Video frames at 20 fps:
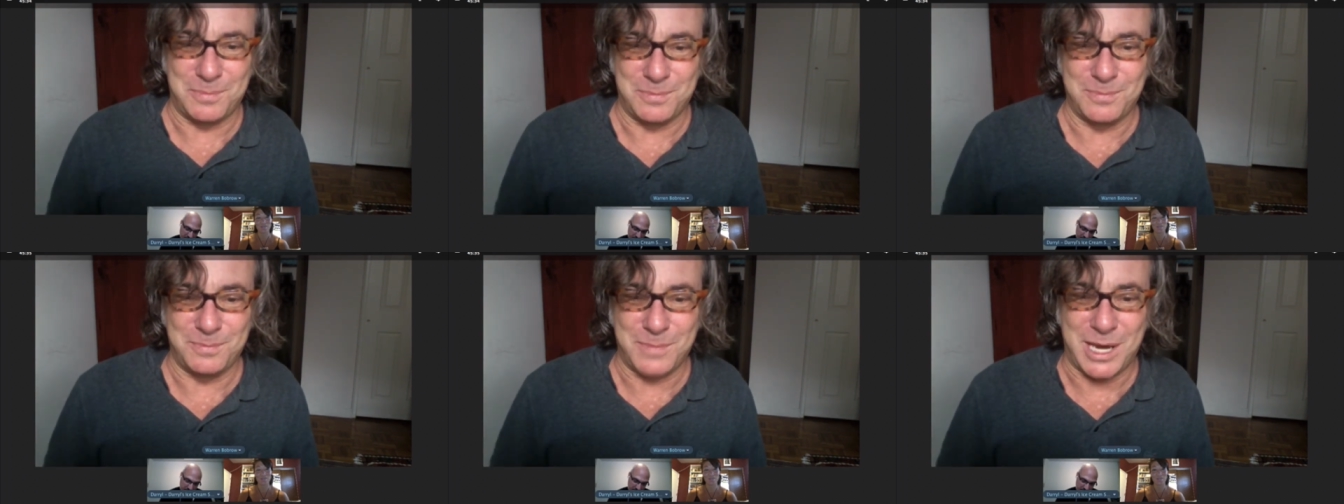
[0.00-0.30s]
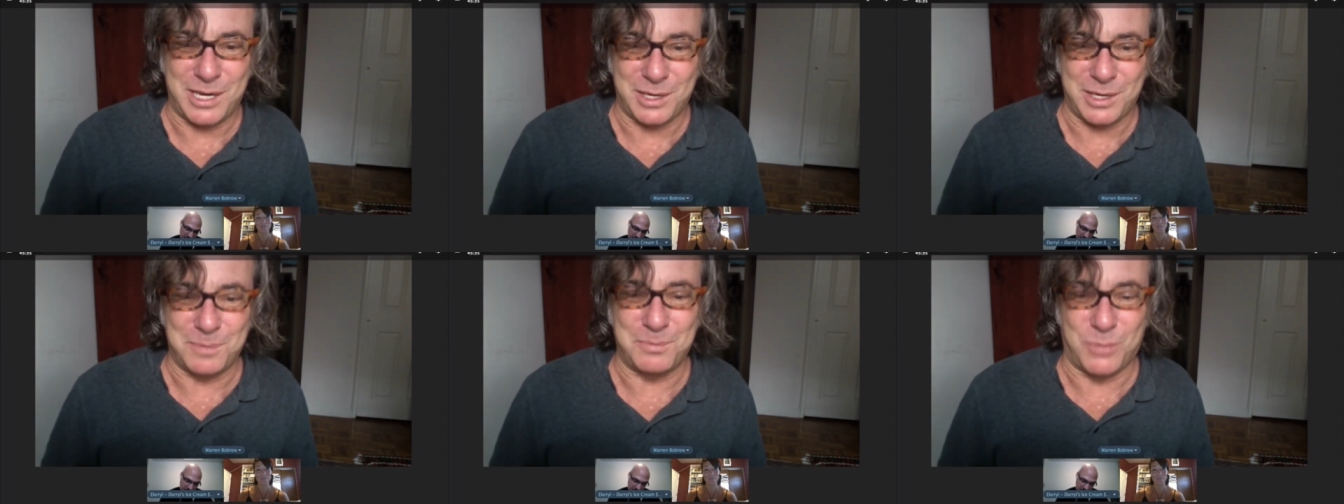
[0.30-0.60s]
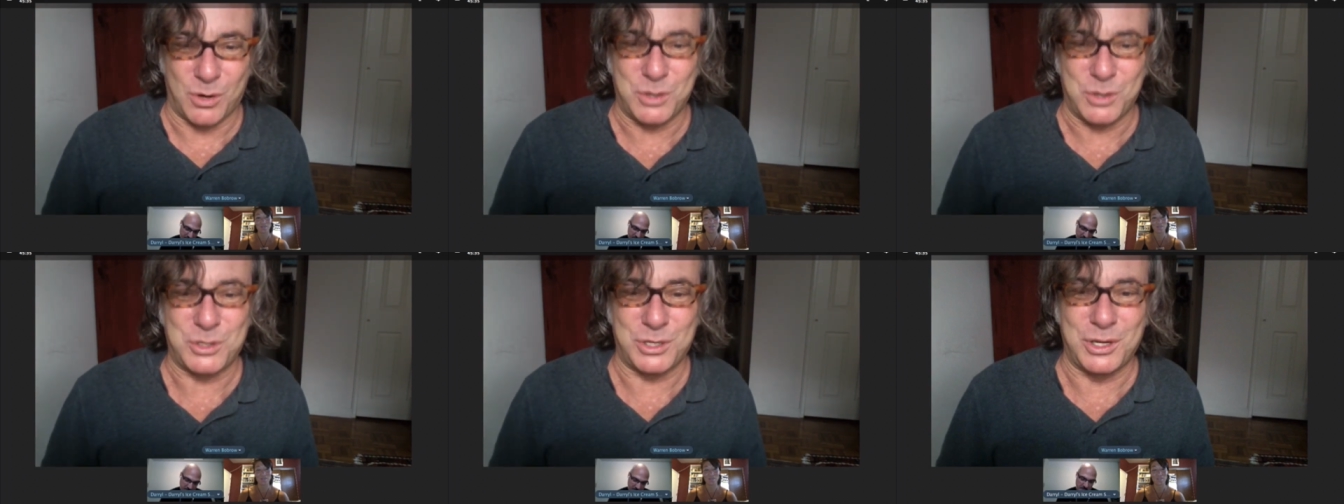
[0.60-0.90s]
make it
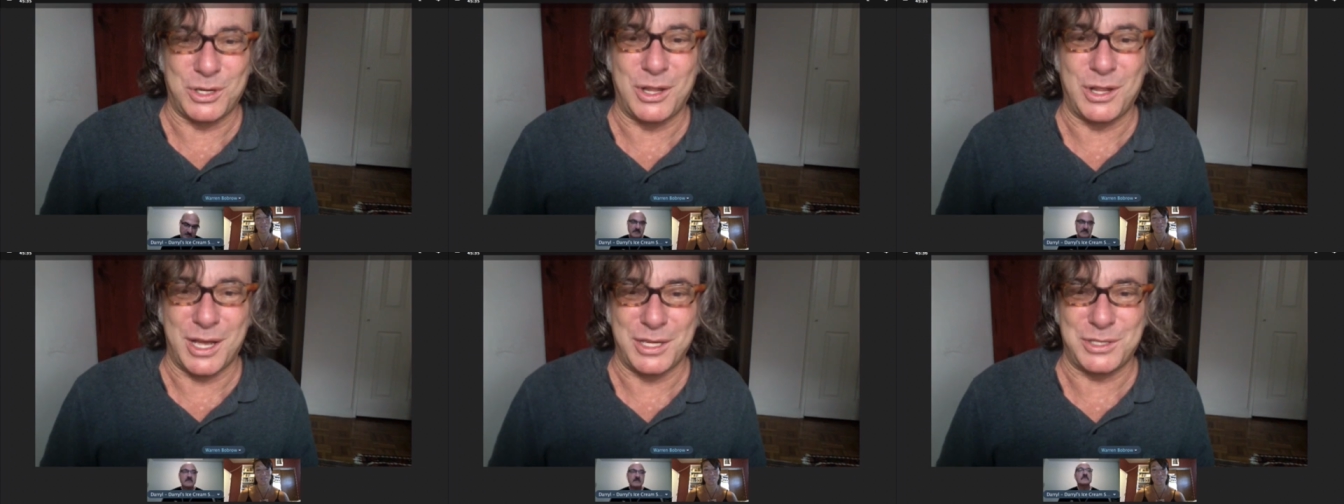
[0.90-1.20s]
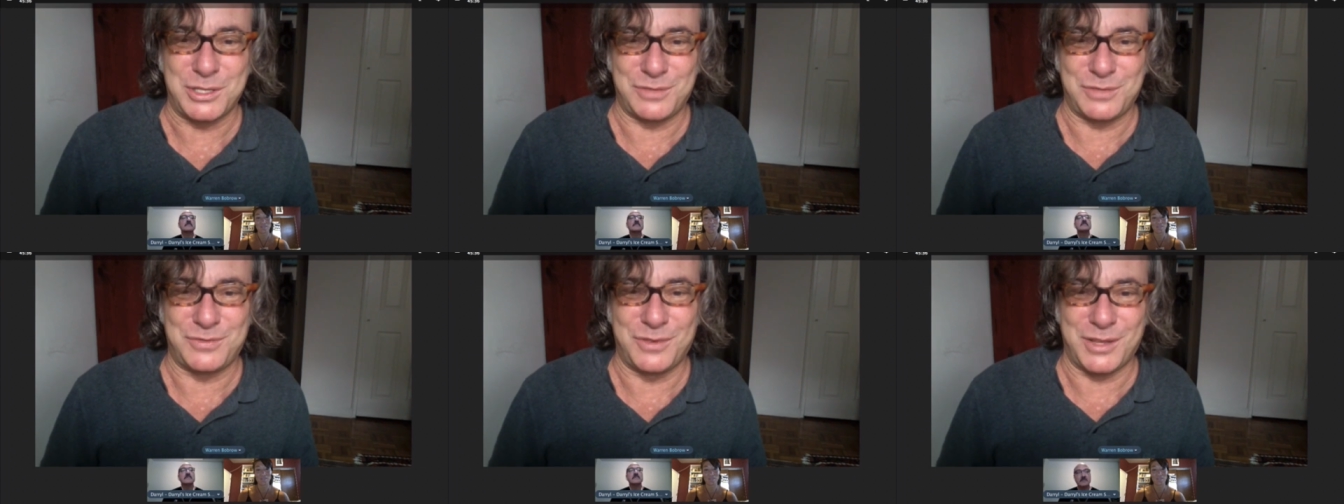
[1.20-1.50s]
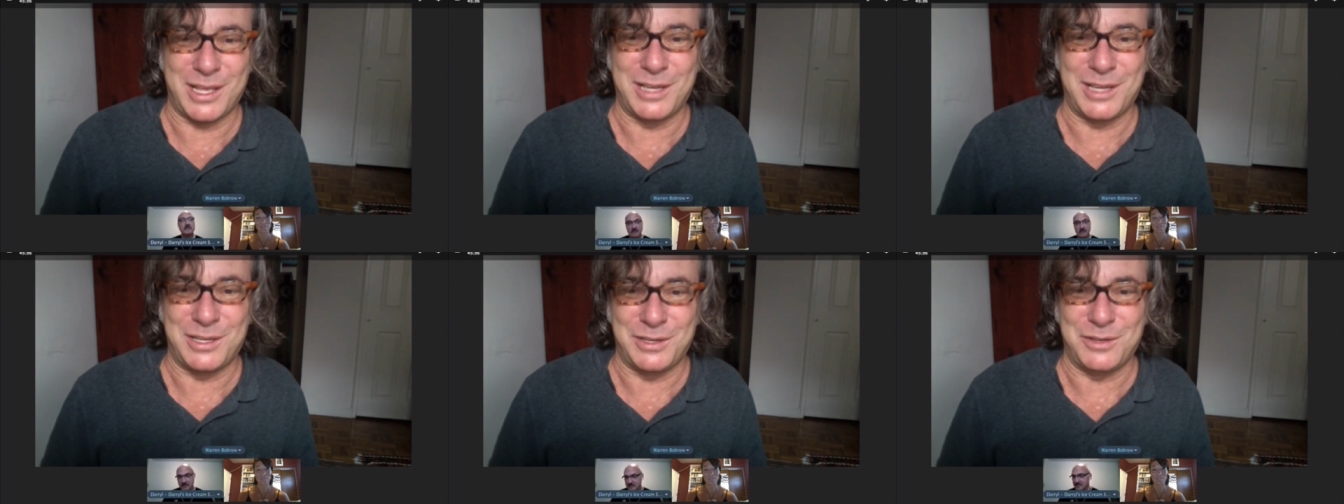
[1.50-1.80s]
personalized for
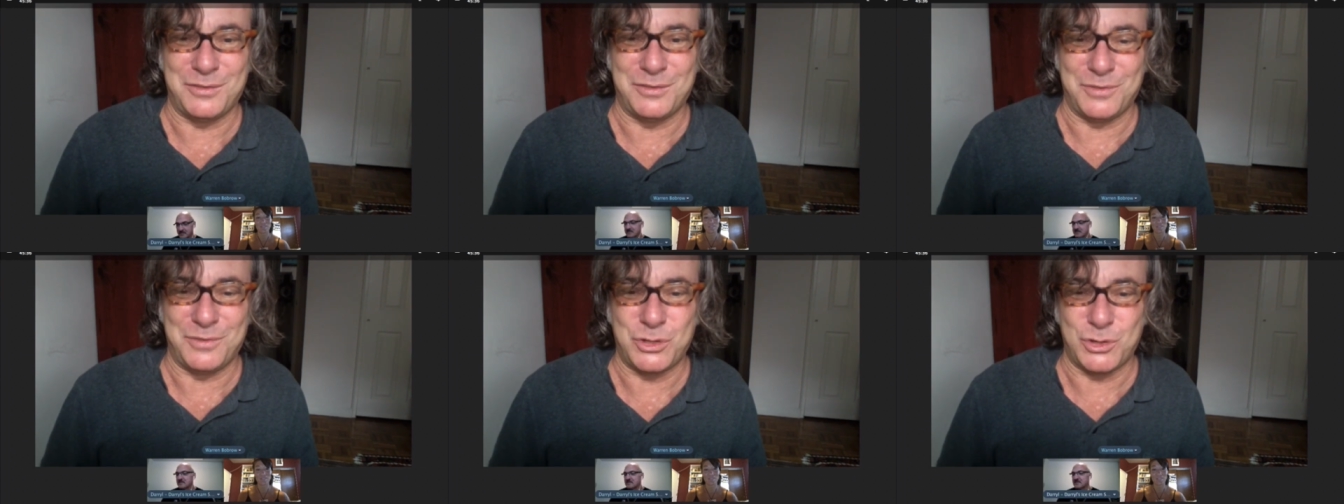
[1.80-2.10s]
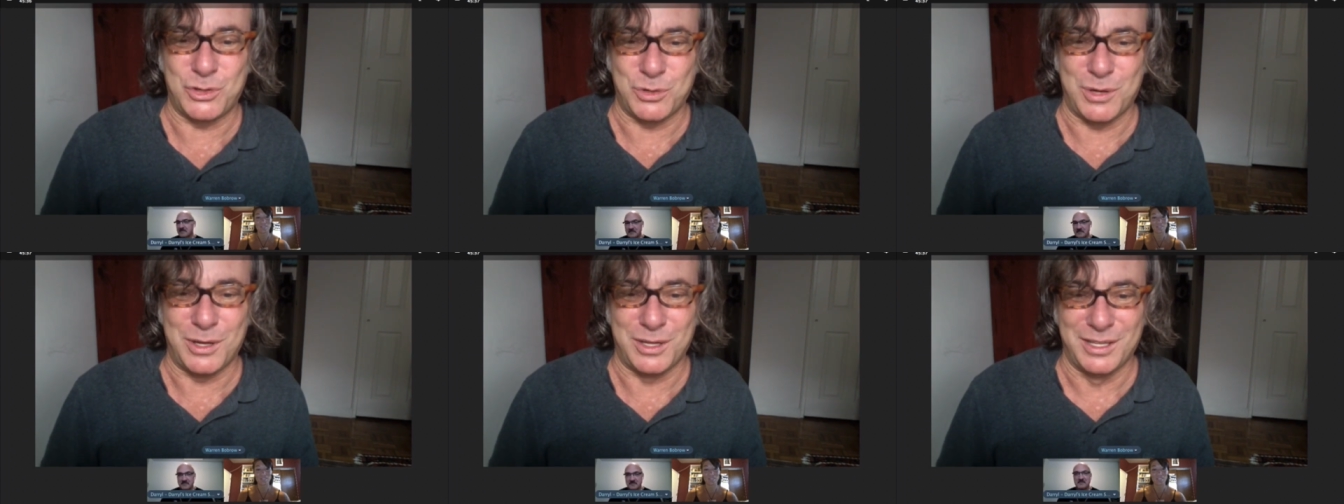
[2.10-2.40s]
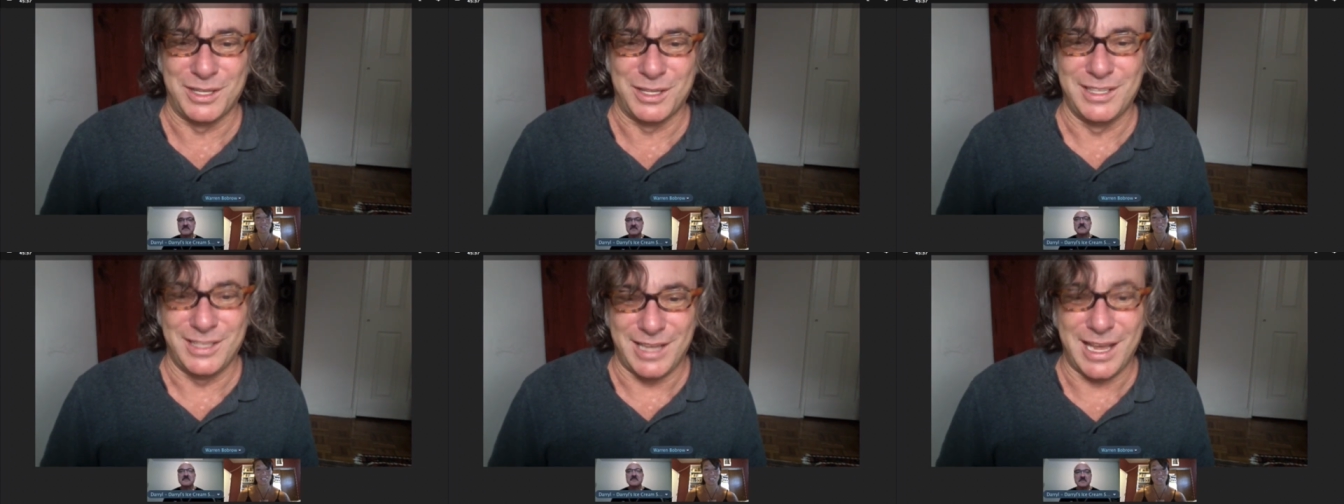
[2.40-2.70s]
that individual.